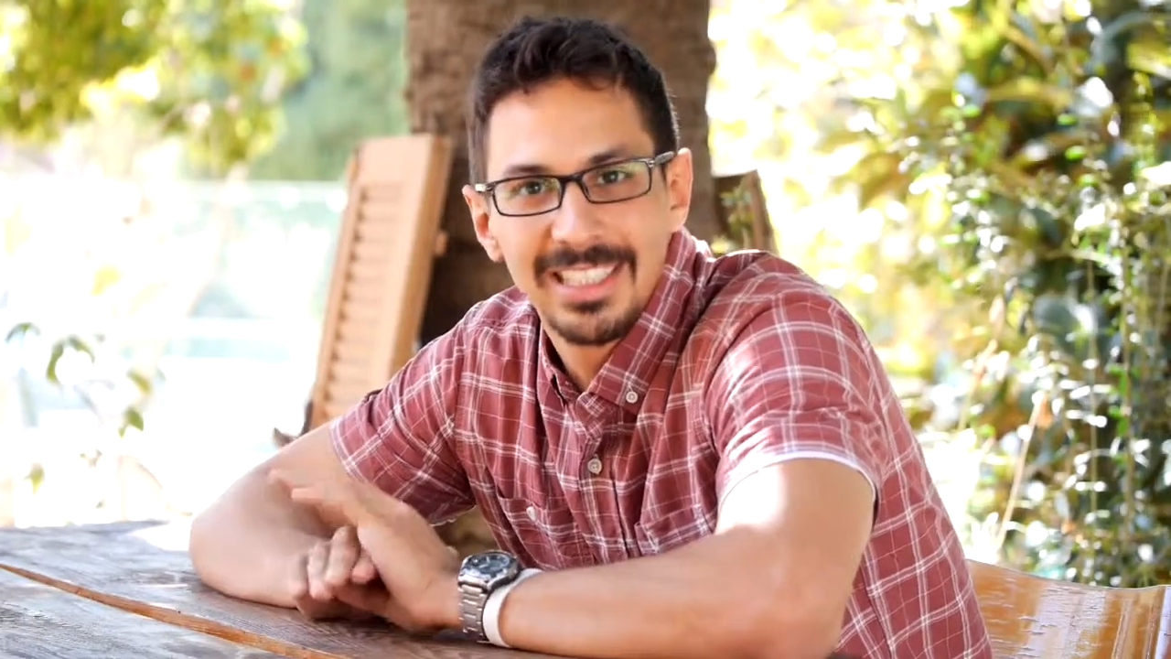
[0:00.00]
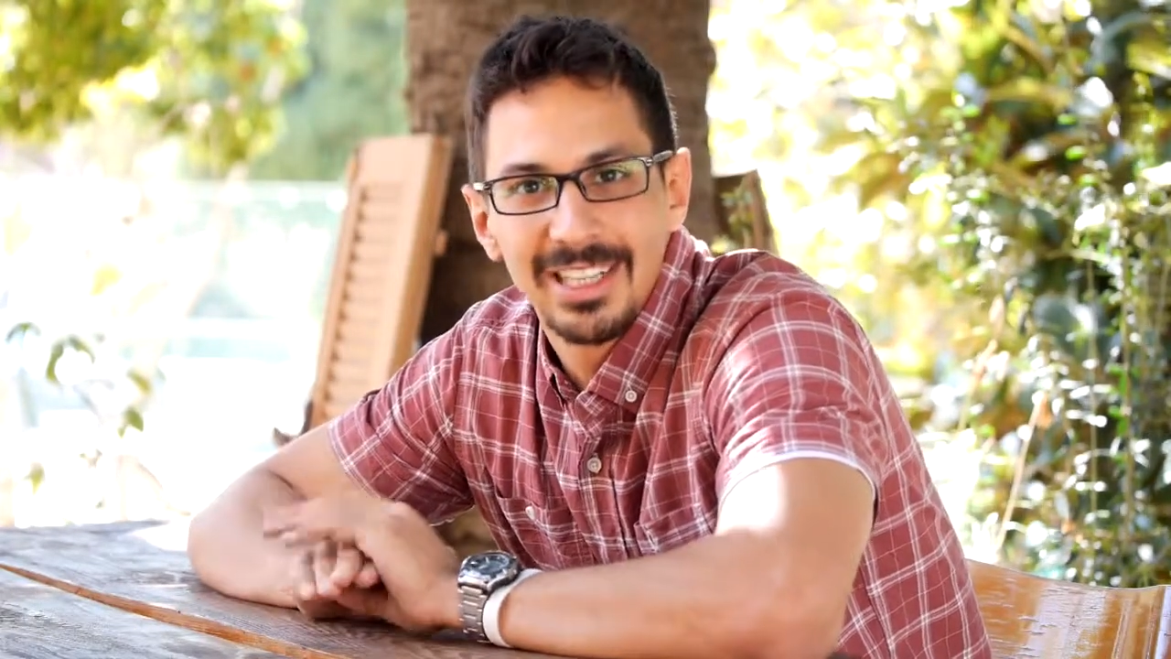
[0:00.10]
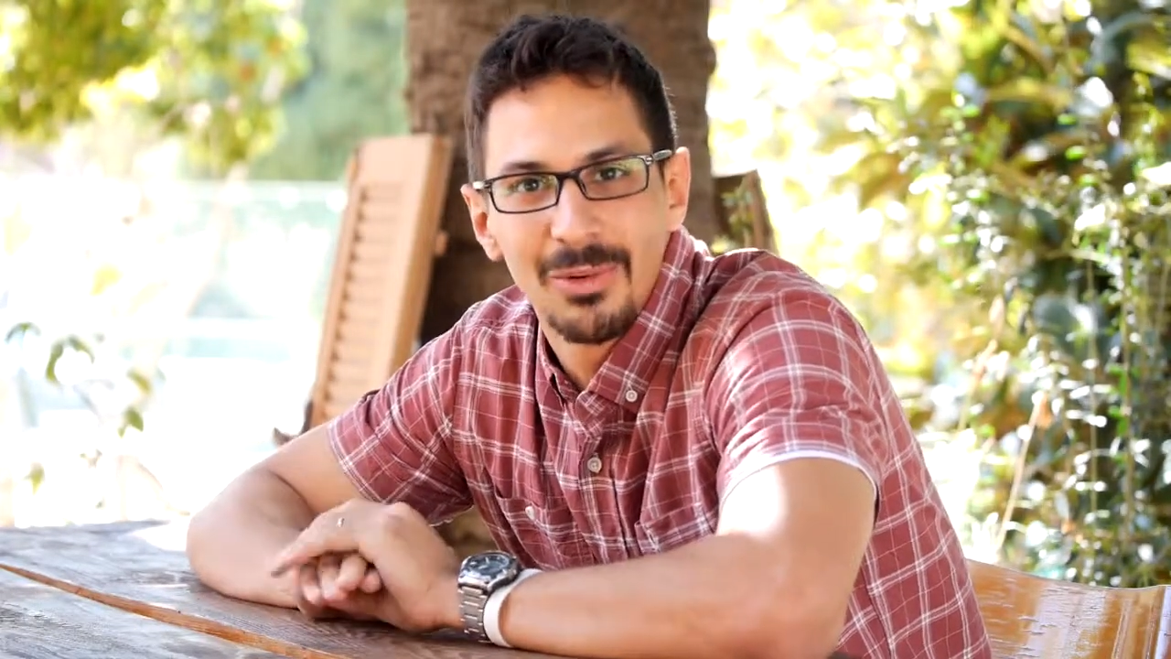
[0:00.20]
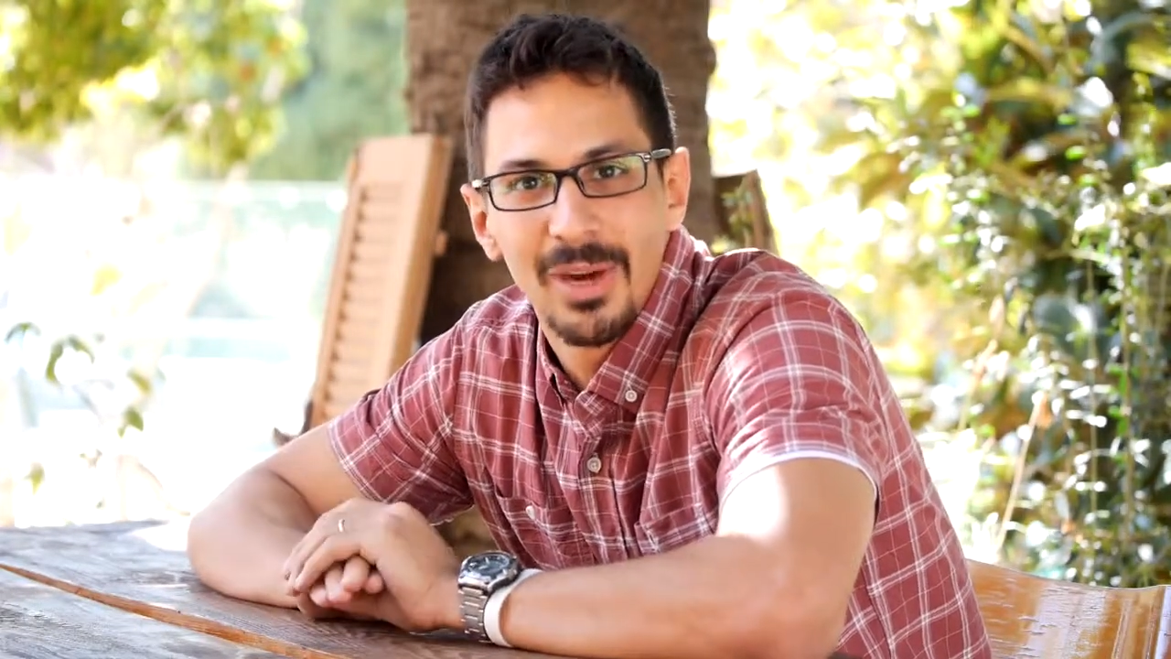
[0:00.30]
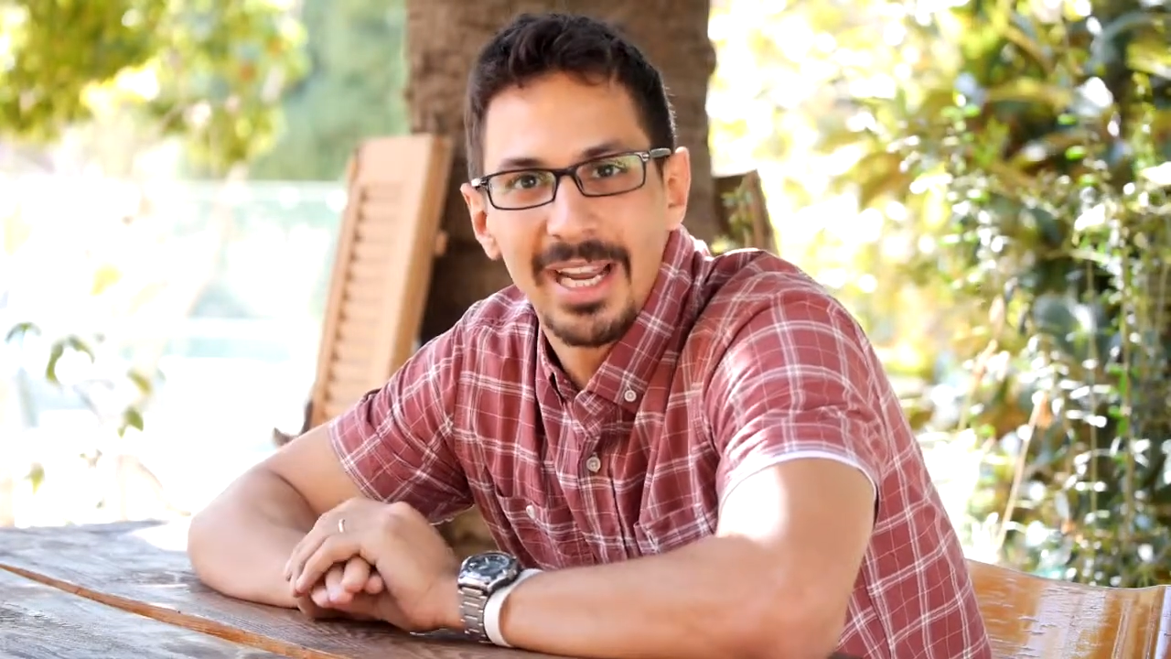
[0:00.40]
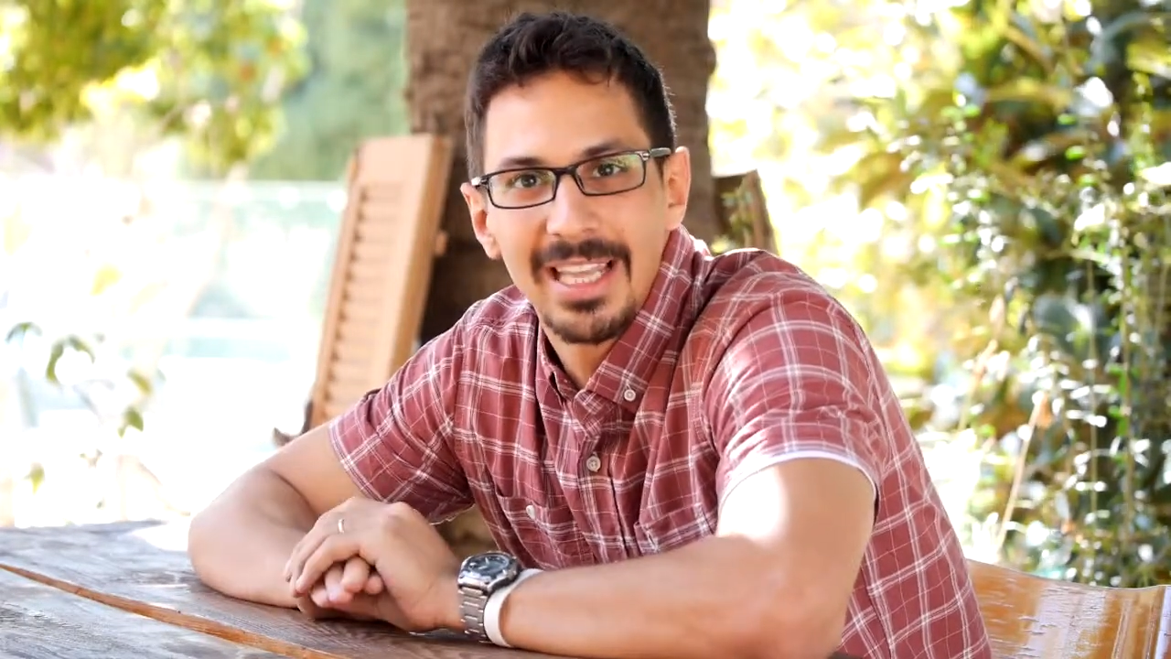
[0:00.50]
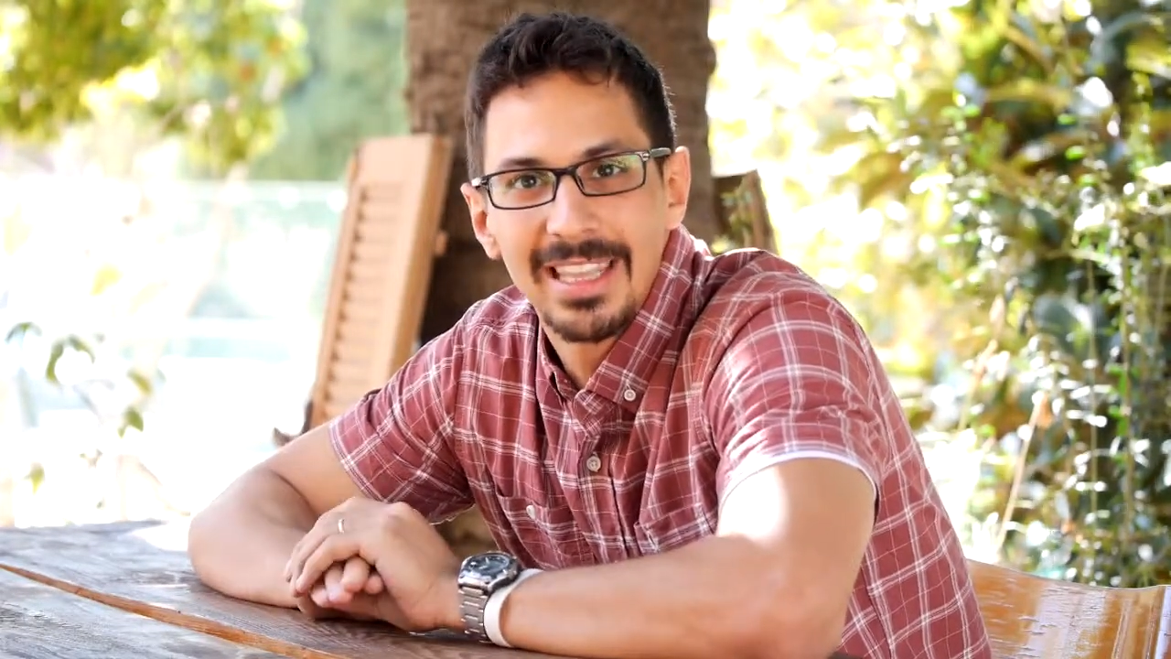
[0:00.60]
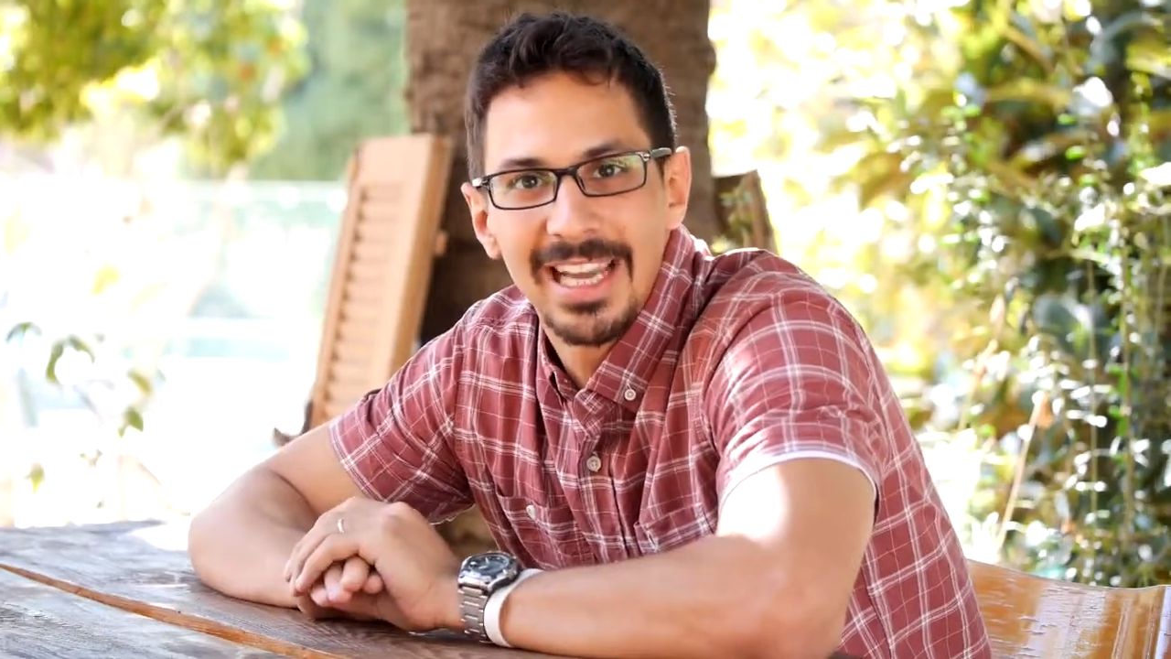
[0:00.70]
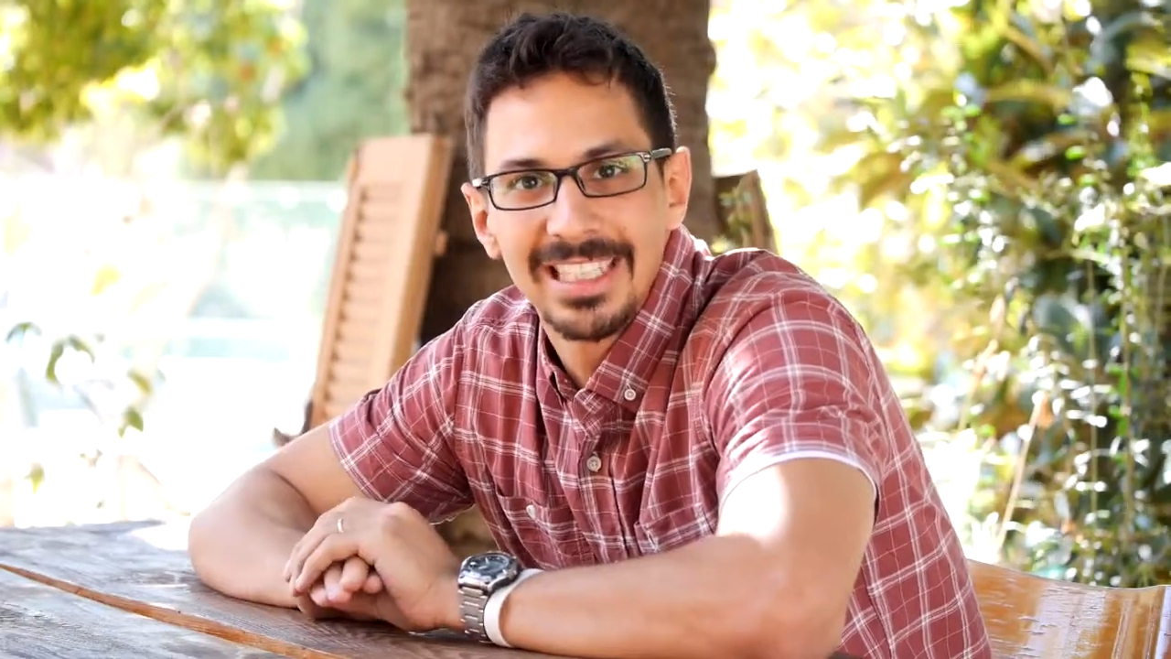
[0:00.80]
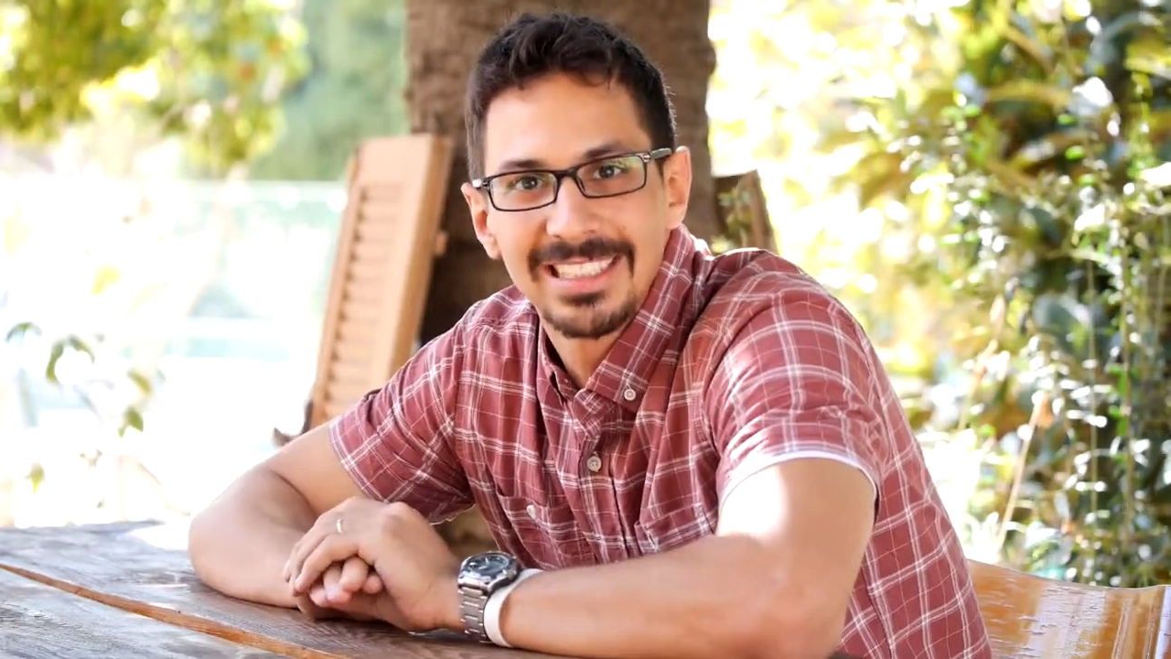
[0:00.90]
in a way
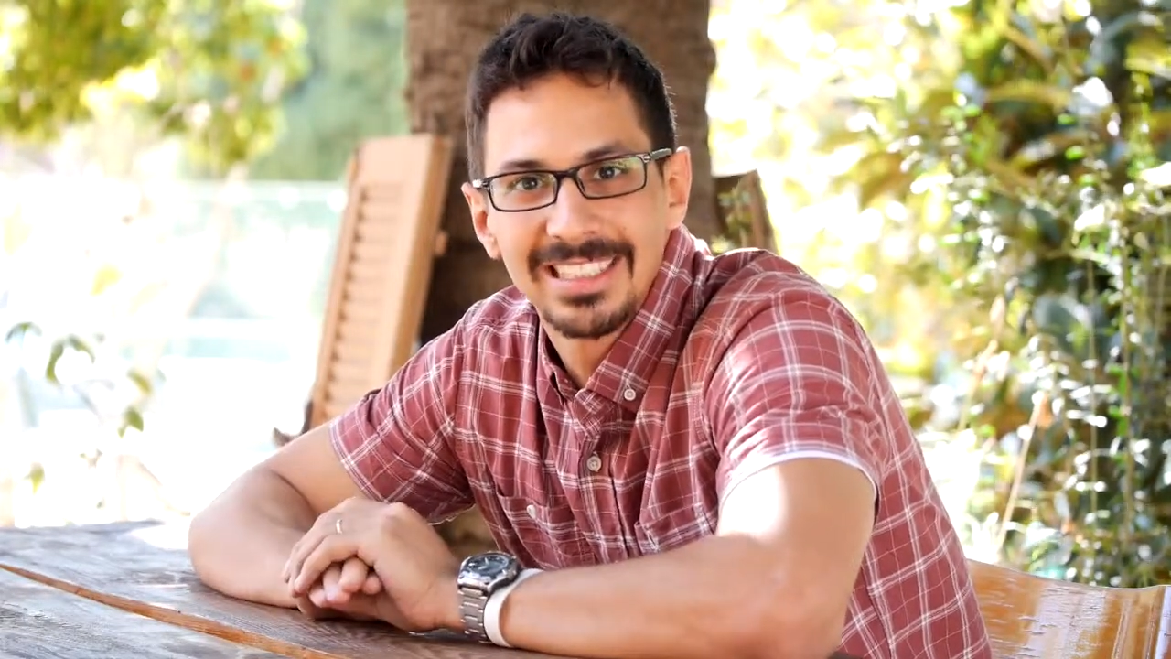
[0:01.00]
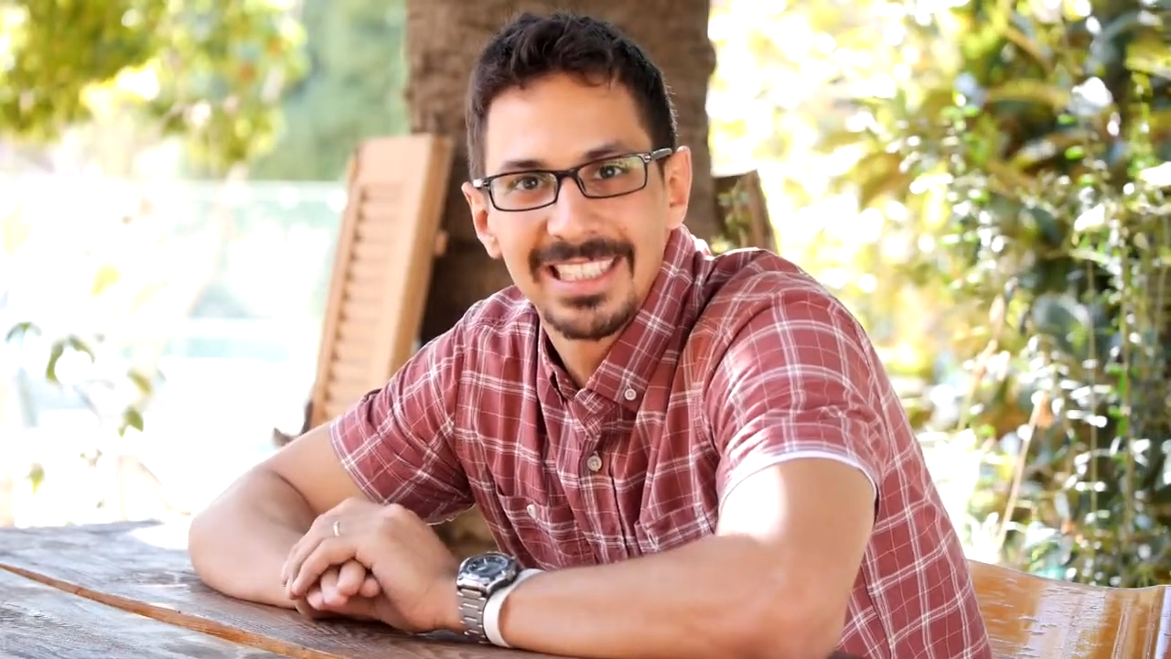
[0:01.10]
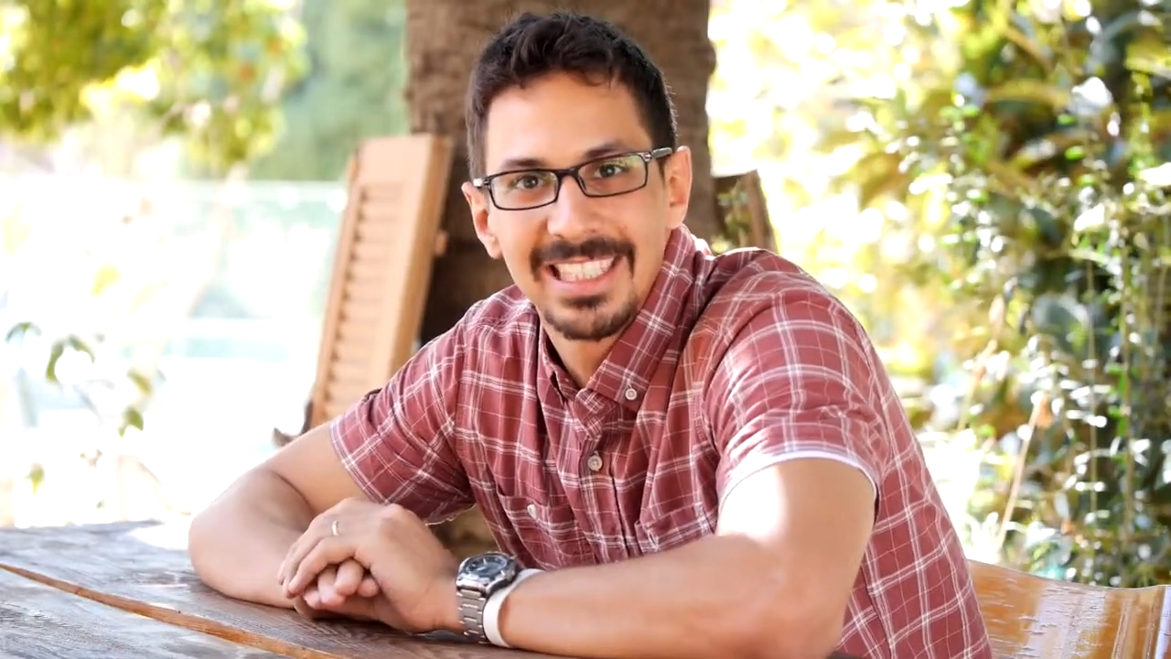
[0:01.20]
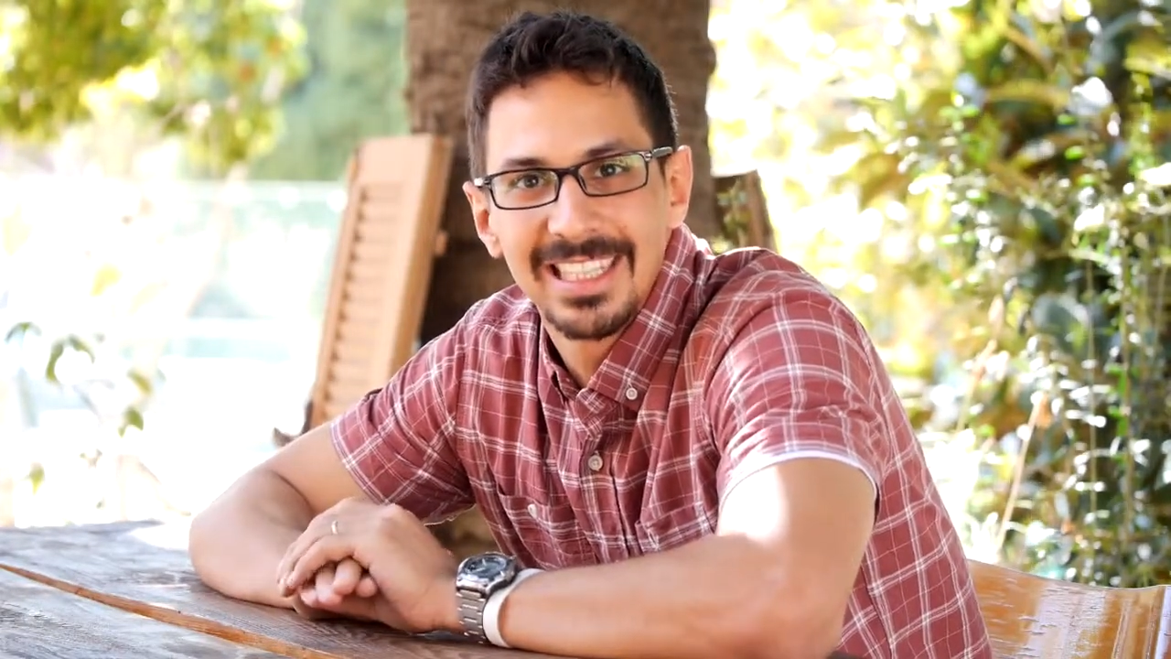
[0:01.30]
that's